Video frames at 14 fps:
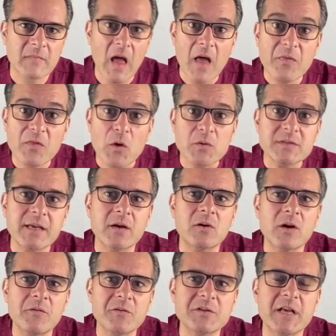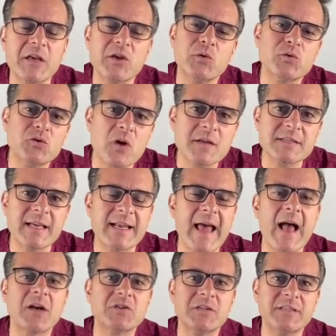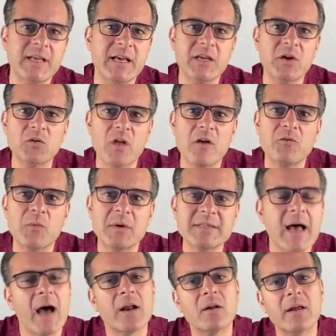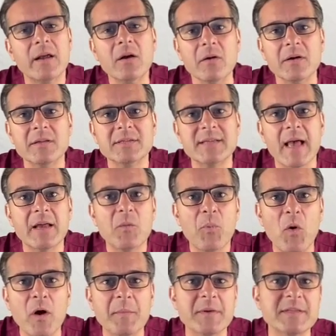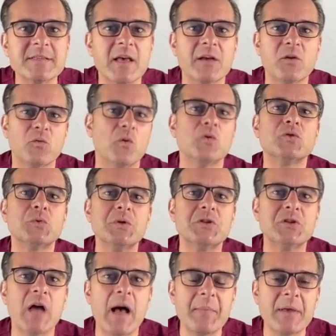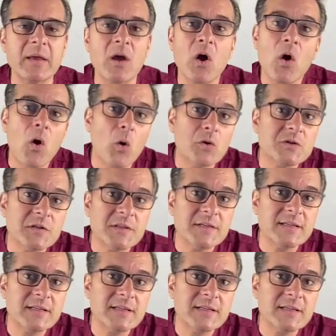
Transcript: And those caregivers that you trust can actually take your loved ones on errands and appointments like grocery shopping or to the